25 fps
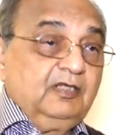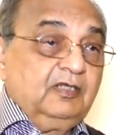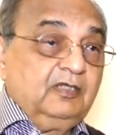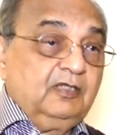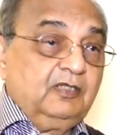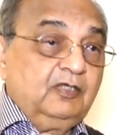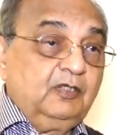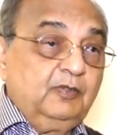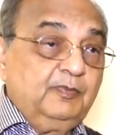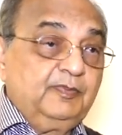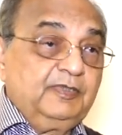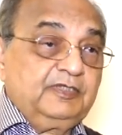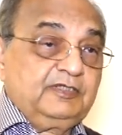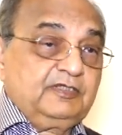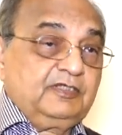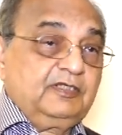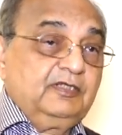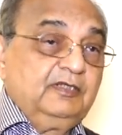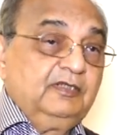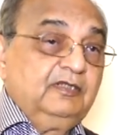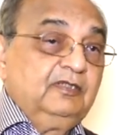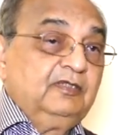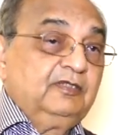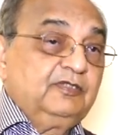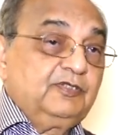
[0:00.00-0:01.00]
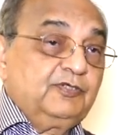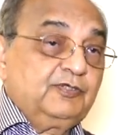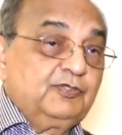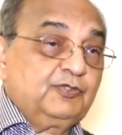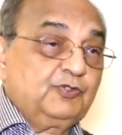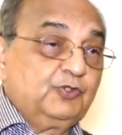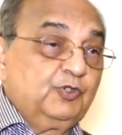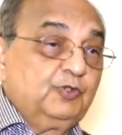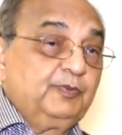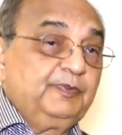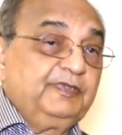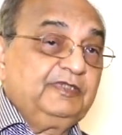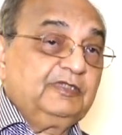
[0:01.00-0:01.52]
How much
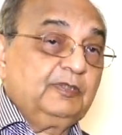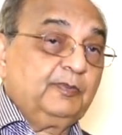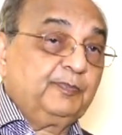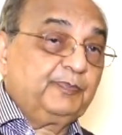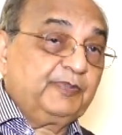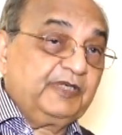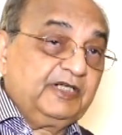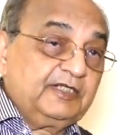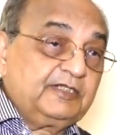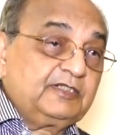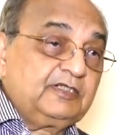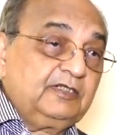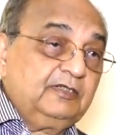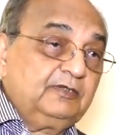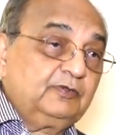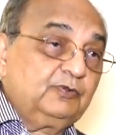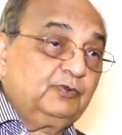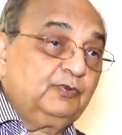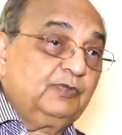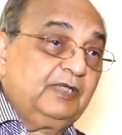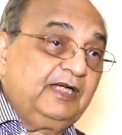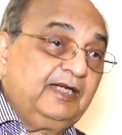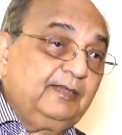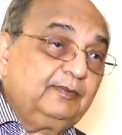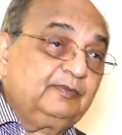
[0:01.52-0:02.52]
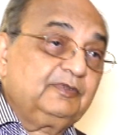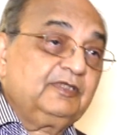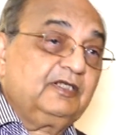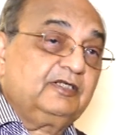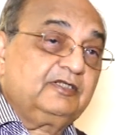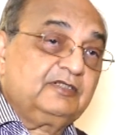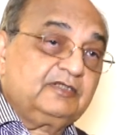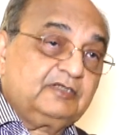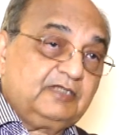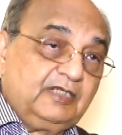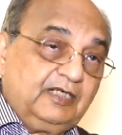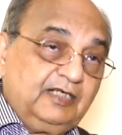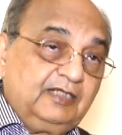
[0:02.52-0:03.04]
should be the pressure to have the
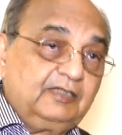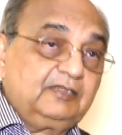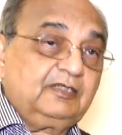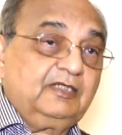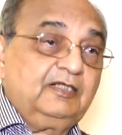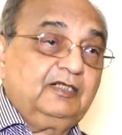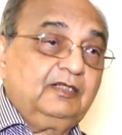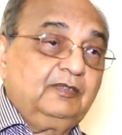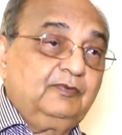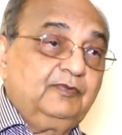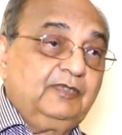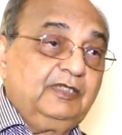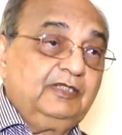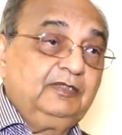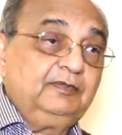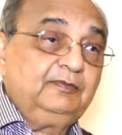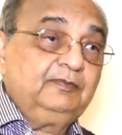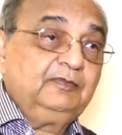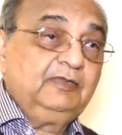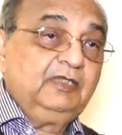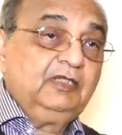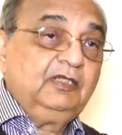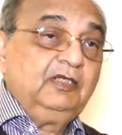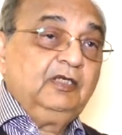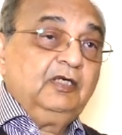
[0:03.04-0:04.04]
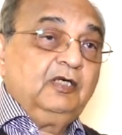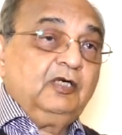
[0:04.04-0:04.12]
desired tidal volume?